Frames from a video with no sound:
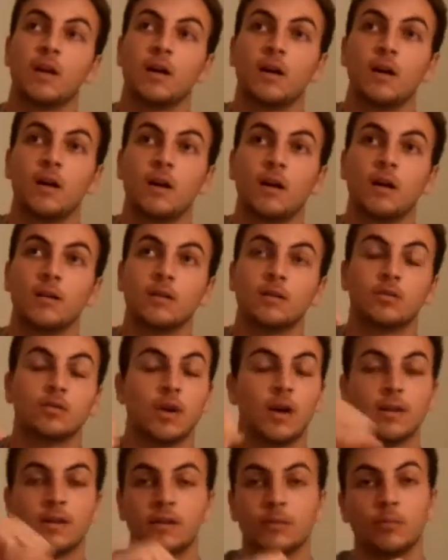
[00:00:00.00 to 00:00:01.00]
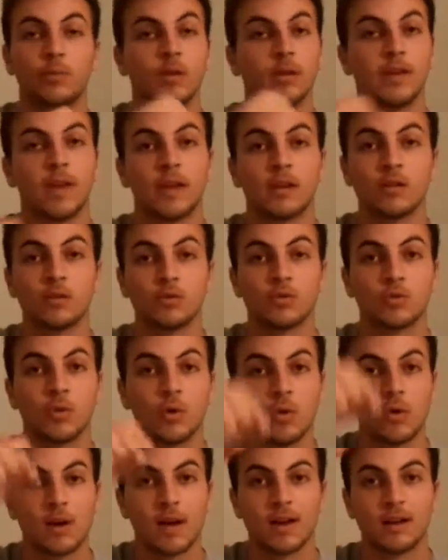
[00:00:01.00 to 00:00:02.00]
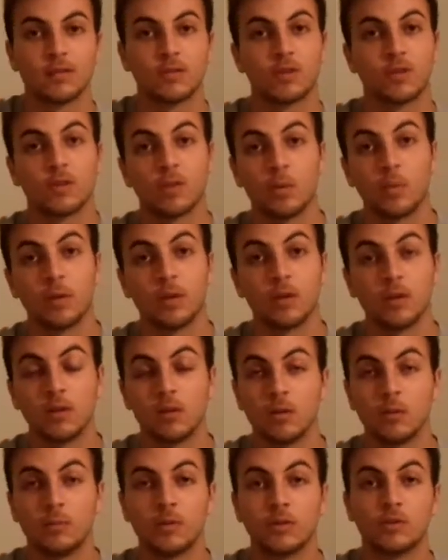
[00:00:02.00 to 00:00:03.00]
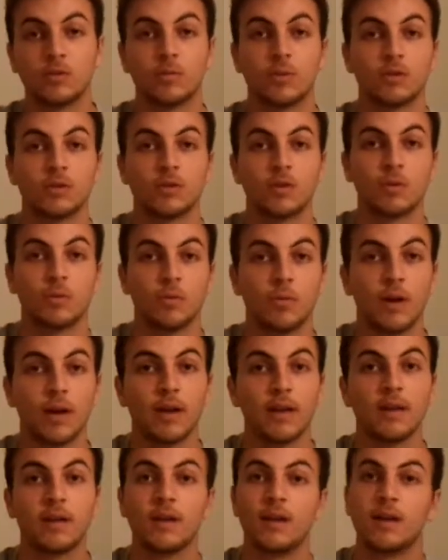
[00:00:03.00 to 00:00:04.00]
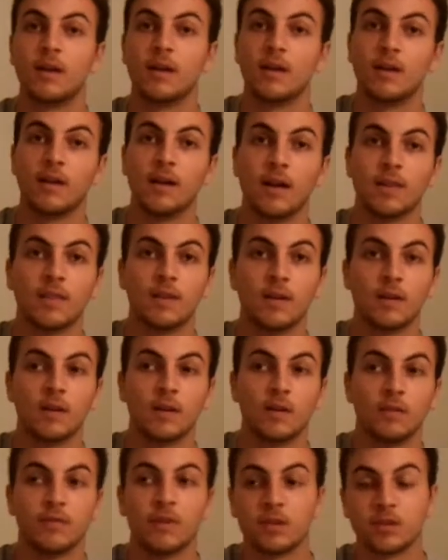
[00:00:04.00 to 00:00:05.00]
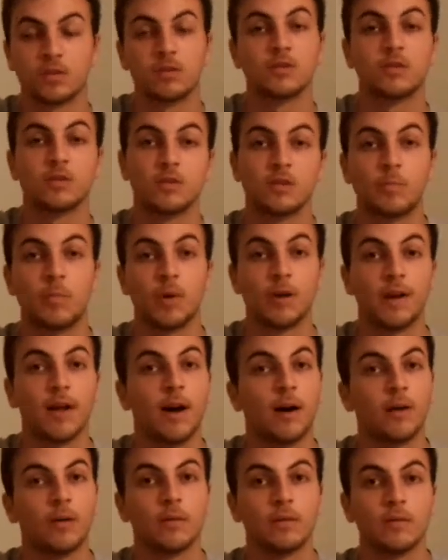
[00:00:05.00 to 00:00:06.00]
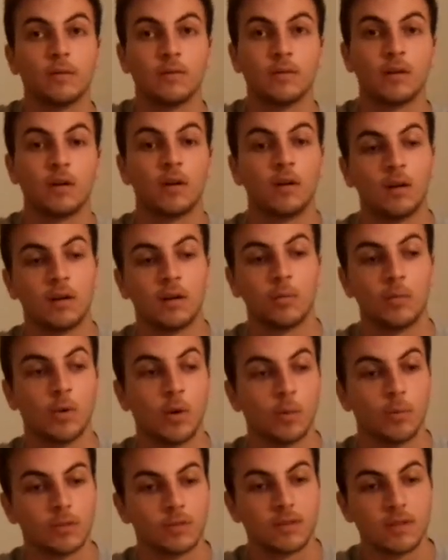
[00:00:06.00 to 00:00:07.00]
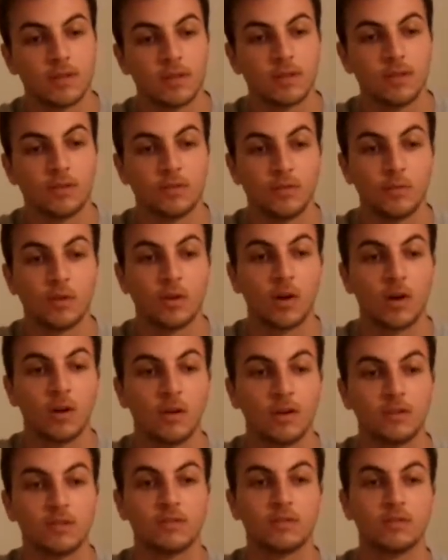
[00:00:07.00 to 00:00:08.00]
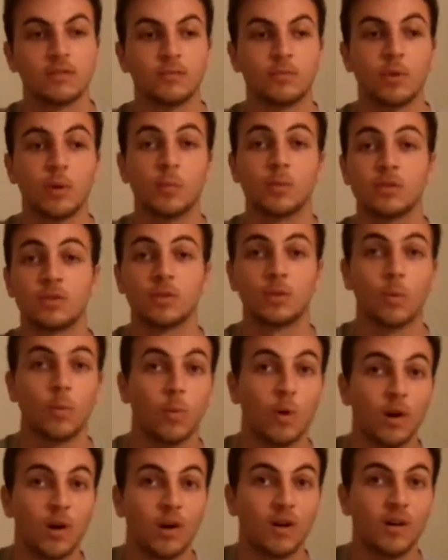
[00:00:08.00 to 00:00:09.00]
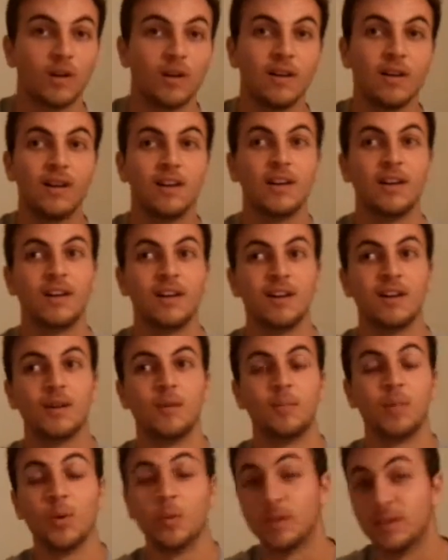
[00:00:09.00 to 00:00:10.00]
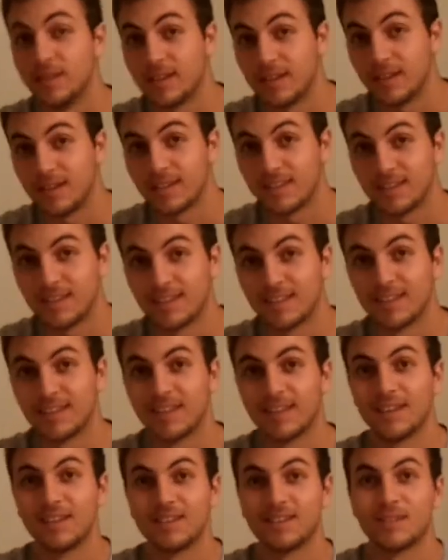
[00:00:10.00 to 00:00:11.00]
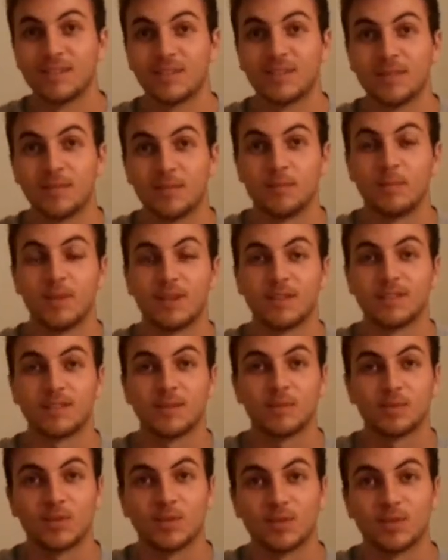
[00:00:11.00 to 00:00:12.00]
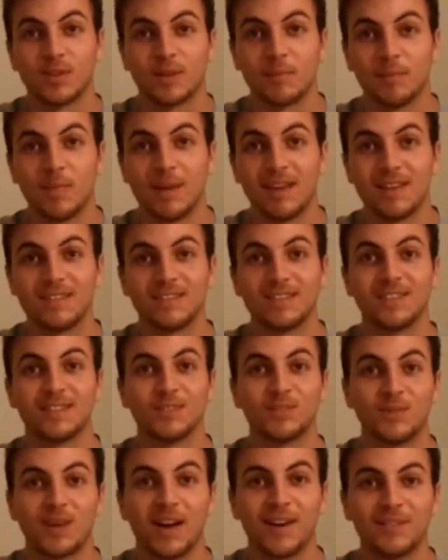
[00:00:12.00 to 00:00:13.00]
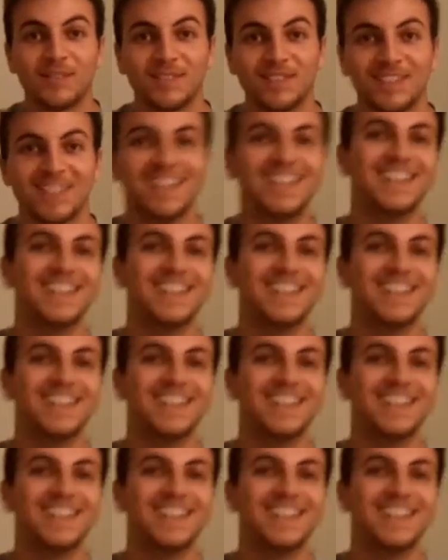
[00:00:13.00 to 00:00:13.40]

Tried to regain control. Kind of turned the wheel a little bit too much to the right, and then eventually just spun out. We almost hit a few cars. We almost hit the wall, but we didn't. Because I'm such an amazing driver.